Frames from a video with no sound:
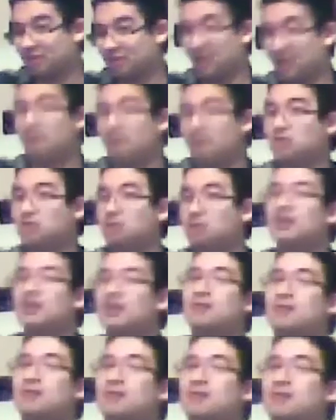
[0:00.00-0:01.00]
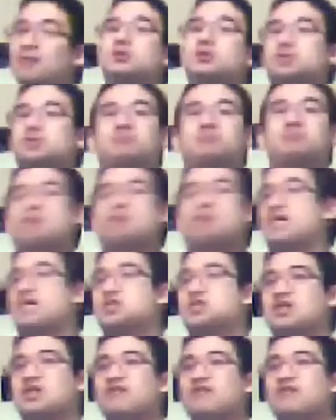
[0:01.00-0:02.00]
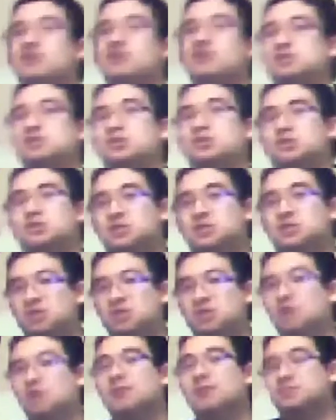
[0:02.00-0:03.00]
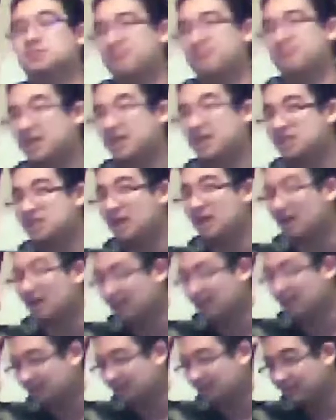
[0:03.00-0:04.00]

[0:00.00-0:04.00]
GameCube anymore because the HD version is just so much better.